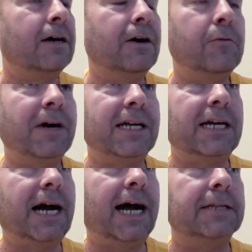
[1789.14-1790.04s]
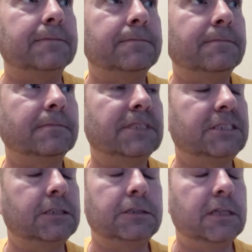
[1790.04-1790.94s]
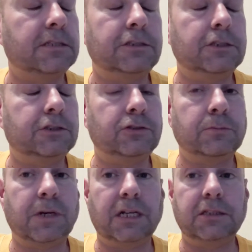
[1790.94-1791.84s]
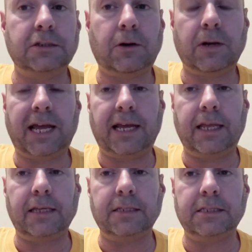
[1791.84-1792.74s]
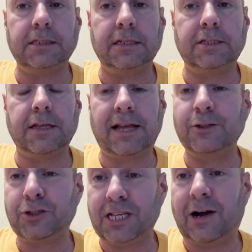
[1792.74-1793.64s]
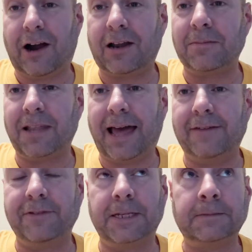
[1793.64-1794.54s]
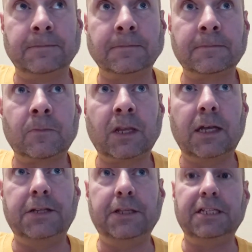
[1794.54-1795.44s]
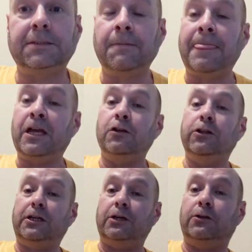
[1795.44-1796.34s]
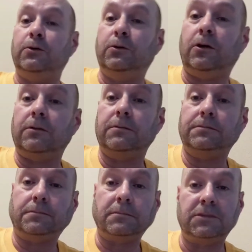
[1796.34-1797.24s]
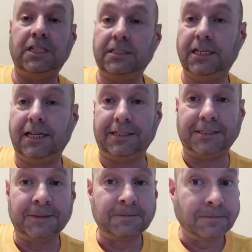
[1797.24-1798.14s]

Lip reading: Oh my God. It's just too much. Kodak is. Do you see how hard I'm laughing? And this, you look at Google. Dig this.